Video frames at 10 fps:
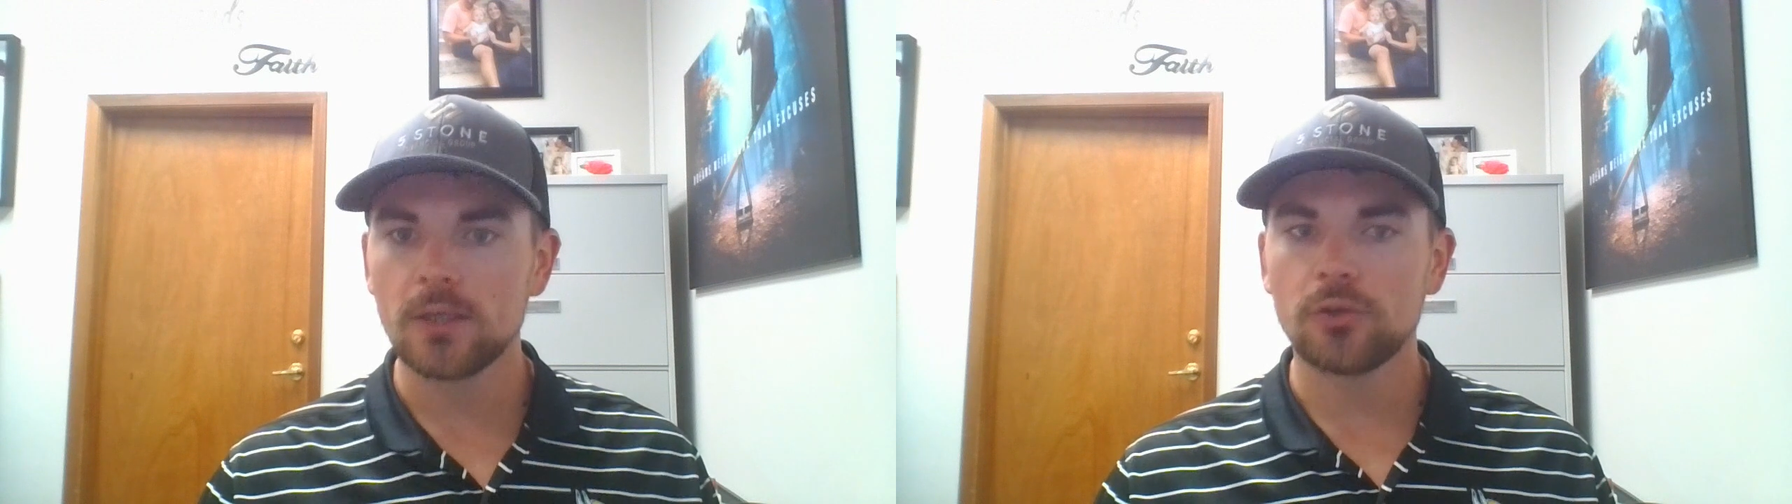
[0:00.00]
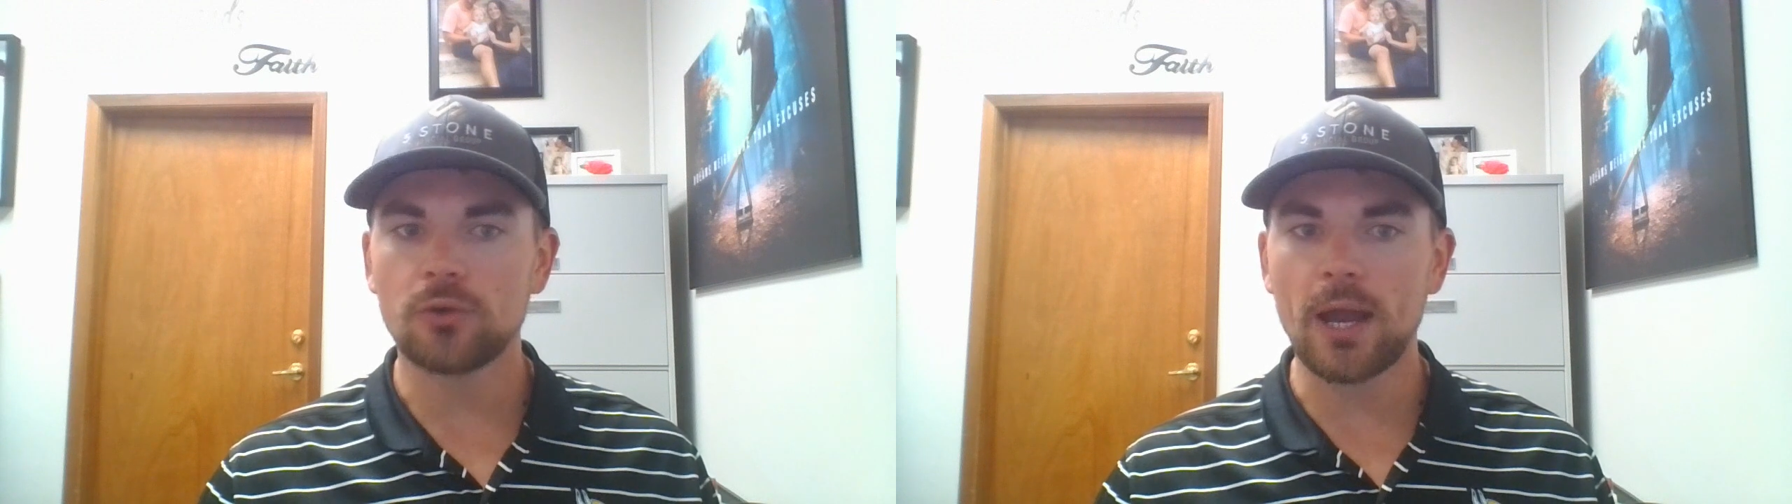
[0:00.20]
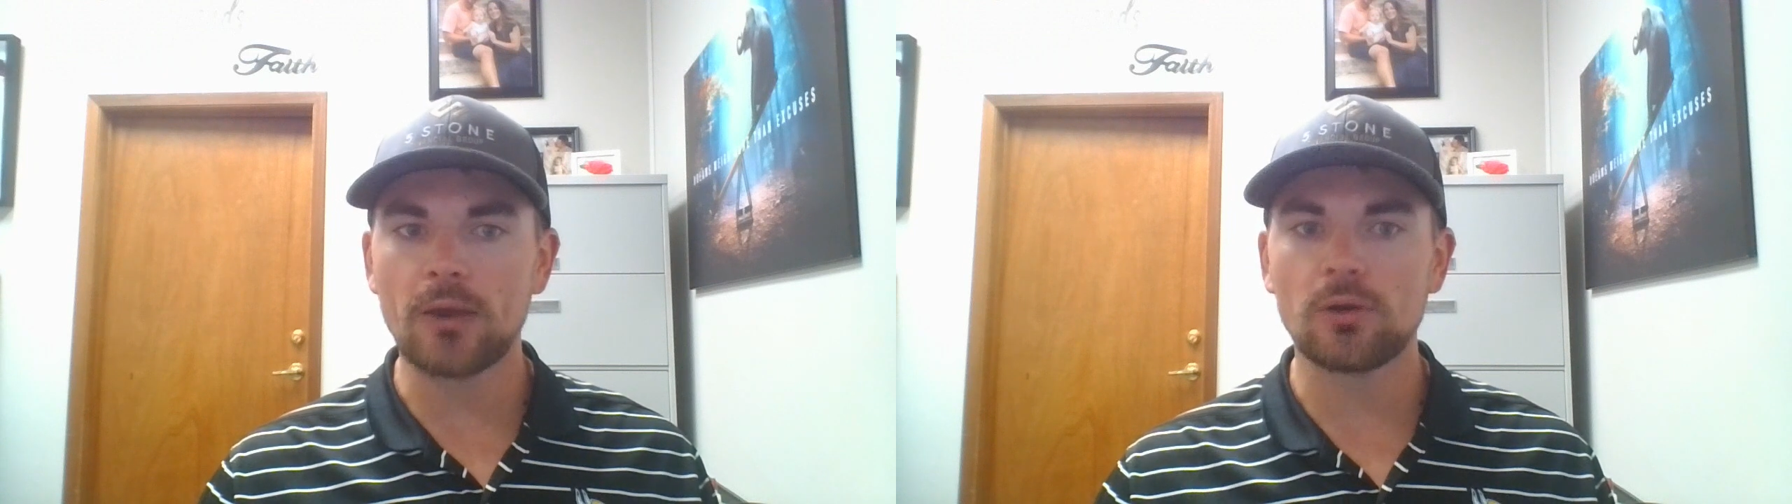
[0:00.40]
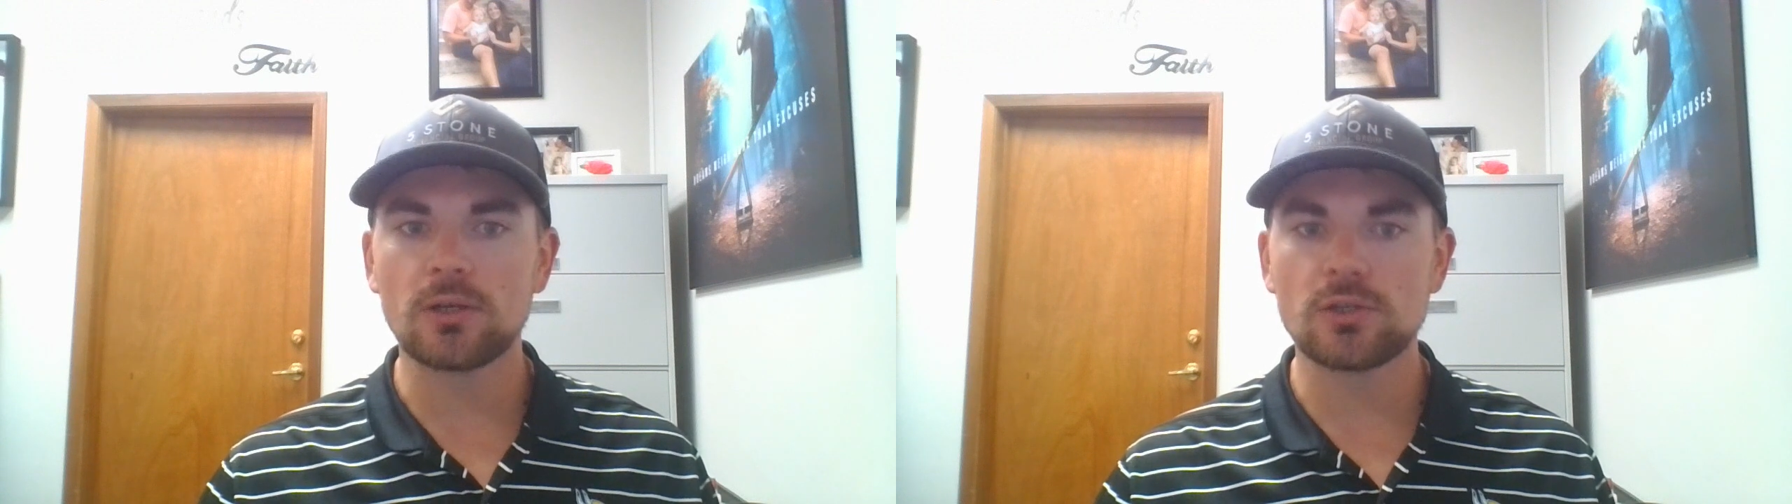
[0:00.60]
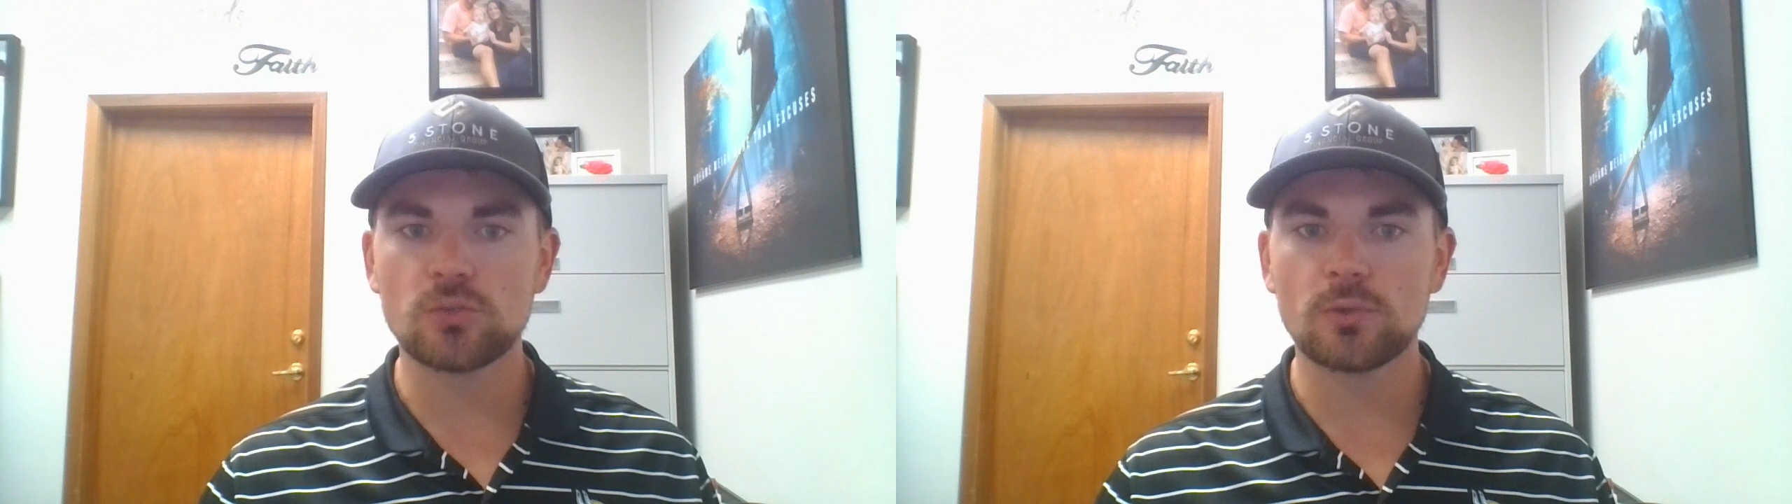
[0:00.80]
your IRA
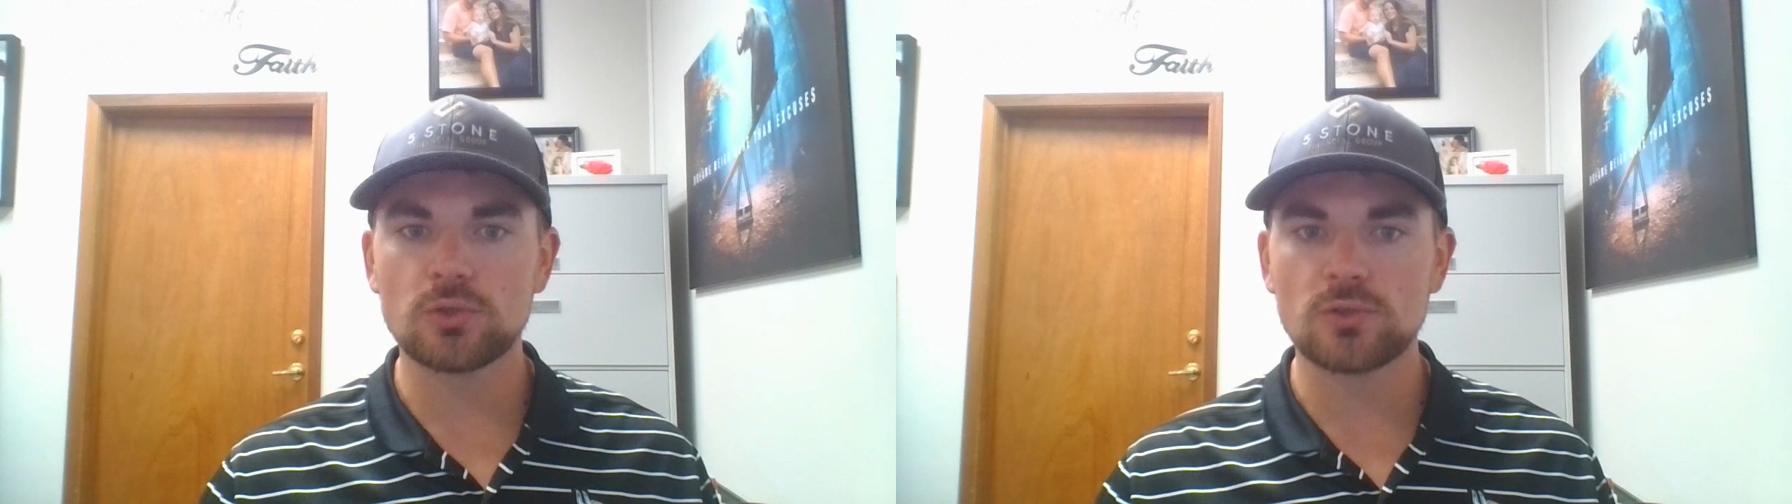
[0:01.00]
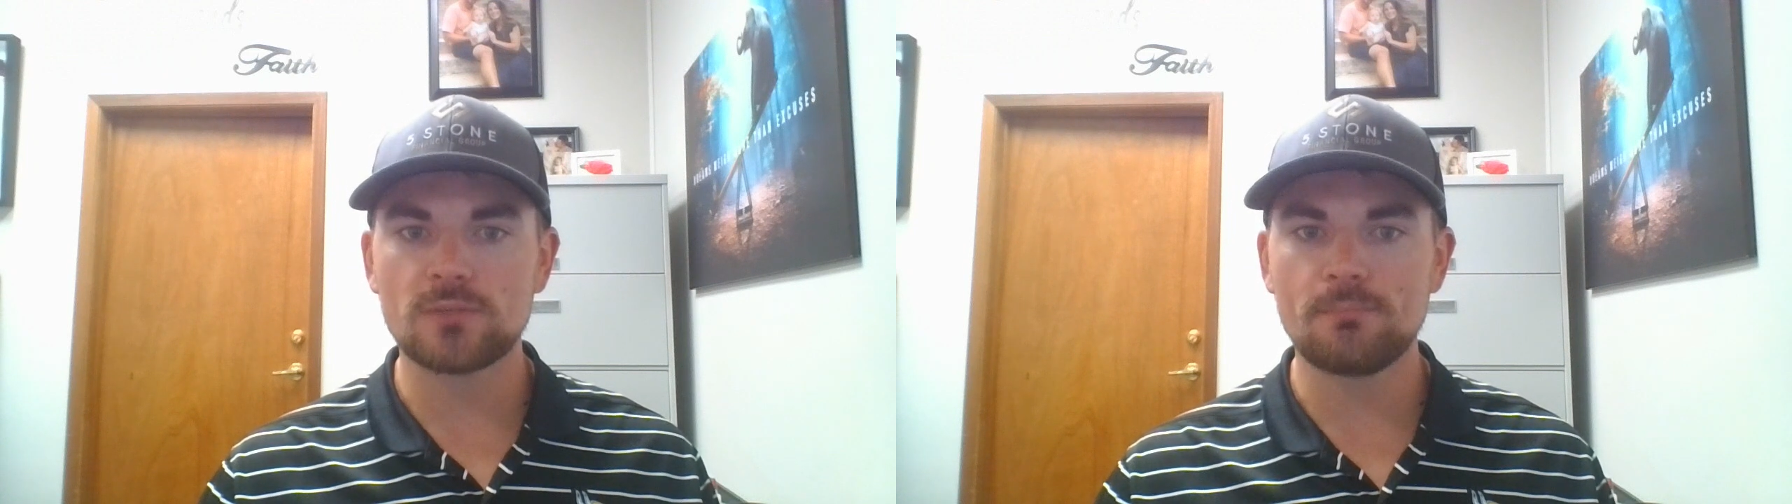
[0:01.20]
distributions